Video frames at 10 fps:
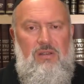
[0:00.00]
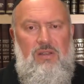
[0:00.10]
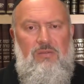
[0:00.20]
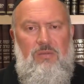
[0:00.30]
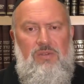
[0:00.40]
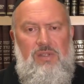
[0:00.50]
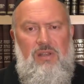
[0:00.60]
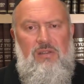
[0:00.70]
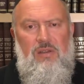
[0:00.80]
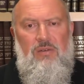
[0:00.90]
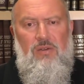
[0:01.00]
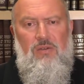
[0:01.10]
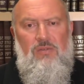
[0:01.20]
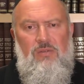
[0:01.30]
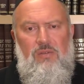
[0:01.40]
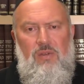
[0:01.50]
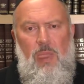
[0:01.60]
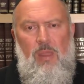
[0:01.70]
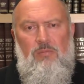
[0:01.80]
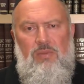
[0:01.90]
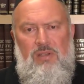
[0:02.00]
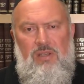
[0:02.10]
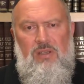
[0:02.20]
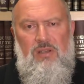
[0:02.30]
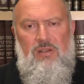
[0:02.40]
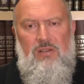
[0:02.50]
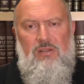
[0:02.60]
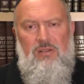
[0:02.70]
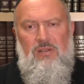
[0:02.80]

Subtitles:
They represent their own particular